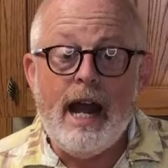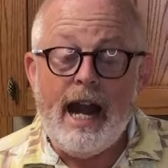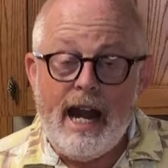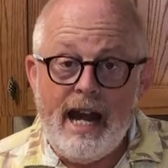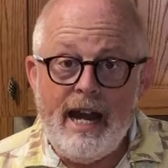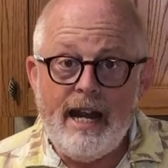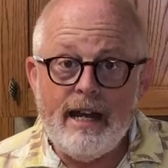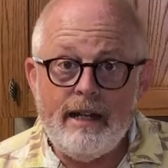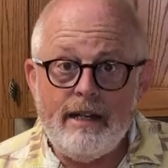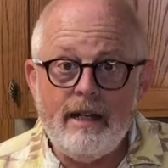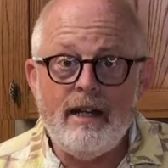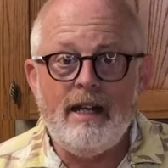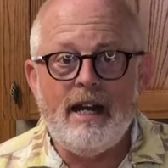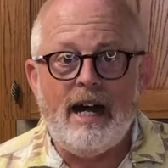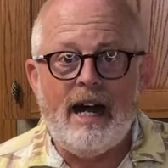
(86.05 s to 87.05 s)
and
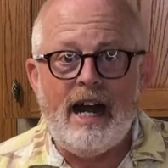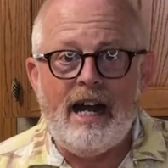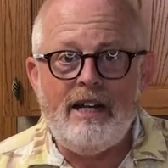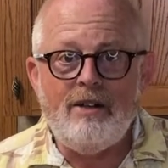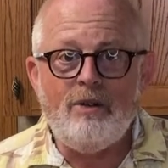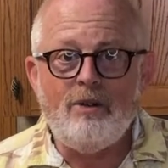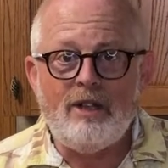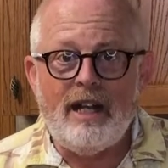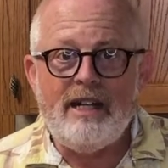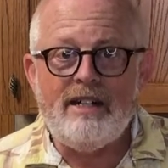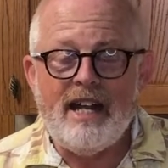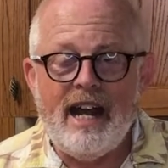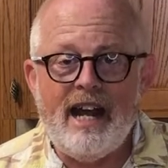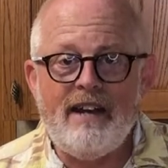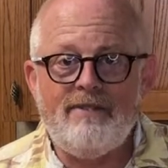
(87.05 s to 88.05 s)
I don't like to
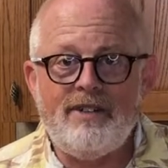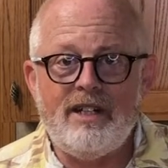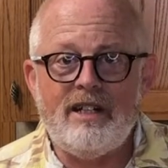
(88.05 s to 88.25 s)
have to